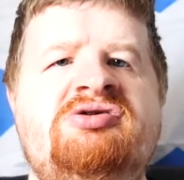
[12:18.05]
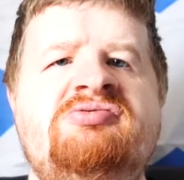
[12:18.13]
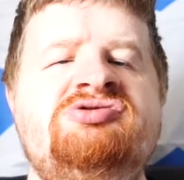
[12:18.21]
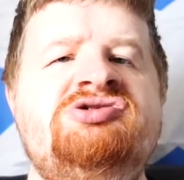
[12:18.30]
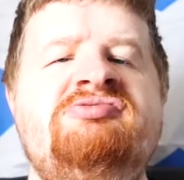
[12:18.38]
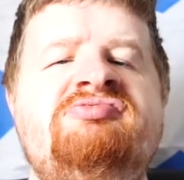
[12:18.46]

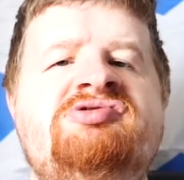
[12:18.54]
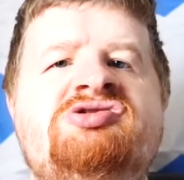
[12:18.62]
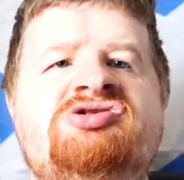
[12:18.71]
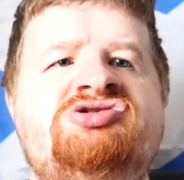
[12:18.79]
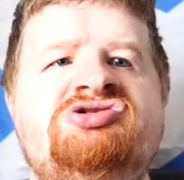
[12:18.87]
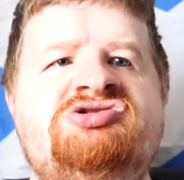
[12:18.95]
can even you
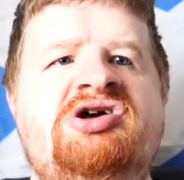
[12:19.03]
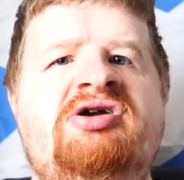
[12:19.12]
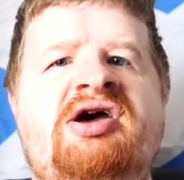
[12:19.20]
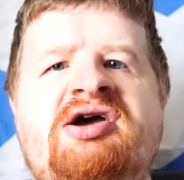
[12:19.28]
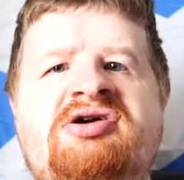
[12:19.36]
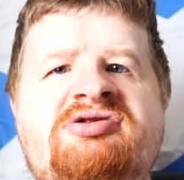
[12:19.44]
could just
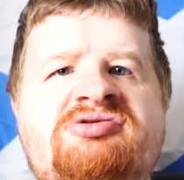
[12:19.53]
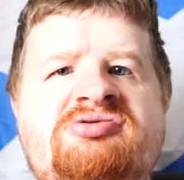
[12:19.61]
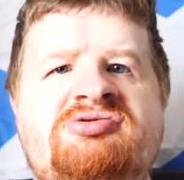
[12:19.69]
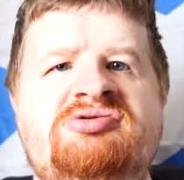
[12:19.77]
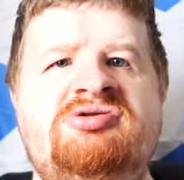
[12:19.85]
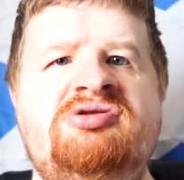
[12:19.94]
direct
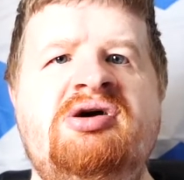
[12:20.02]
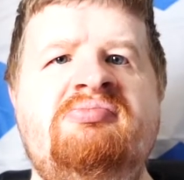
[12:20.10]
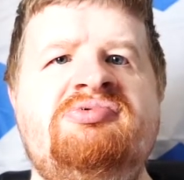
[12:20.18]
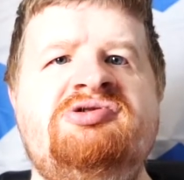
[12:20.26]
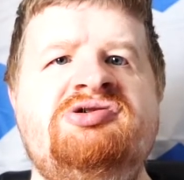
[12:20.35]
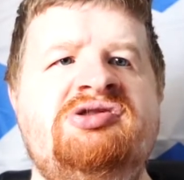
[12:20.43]

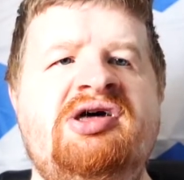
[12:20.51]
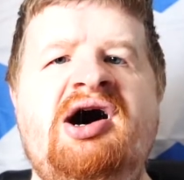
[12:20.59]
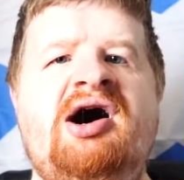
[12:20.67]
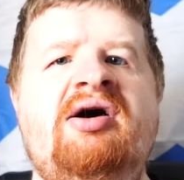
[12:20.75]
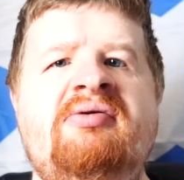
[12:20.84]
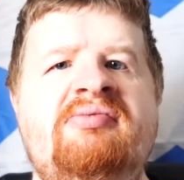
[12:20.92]
them to
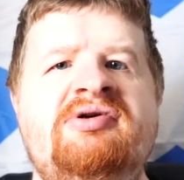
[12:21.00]
that.